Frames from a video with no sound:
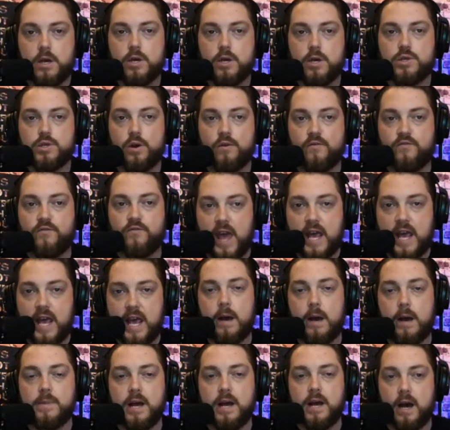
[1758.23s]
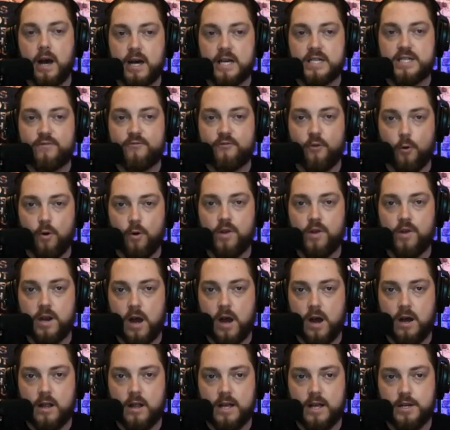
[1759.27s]
So if they come to us for the
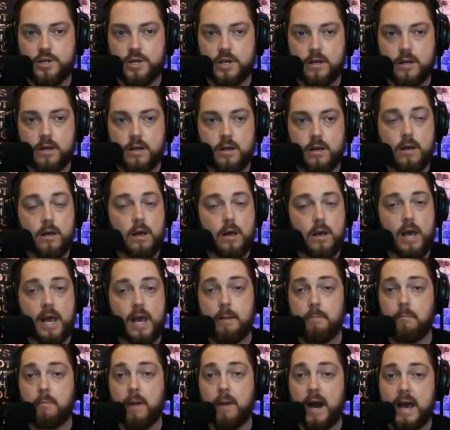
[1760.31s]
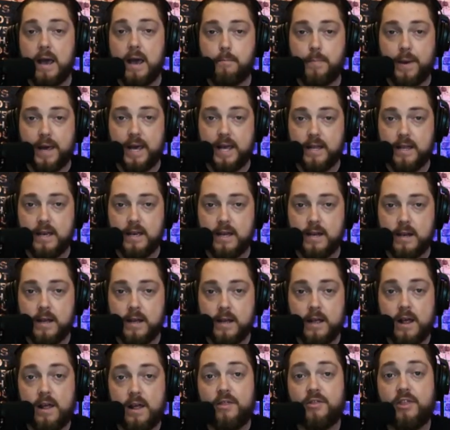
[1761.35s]
knowledge, in my opinion,
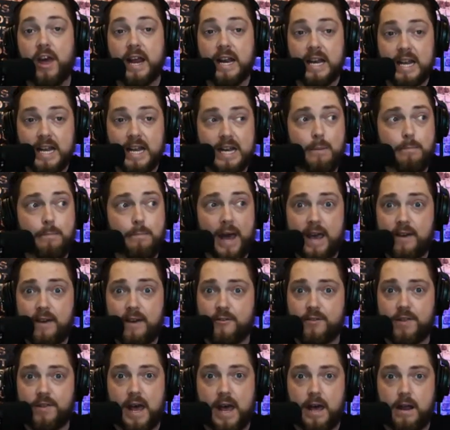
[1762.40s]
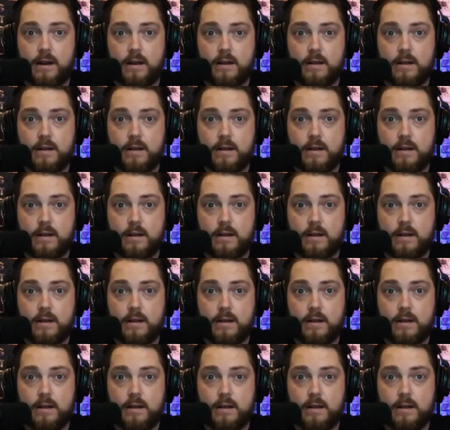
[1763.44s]
they need to pay for that.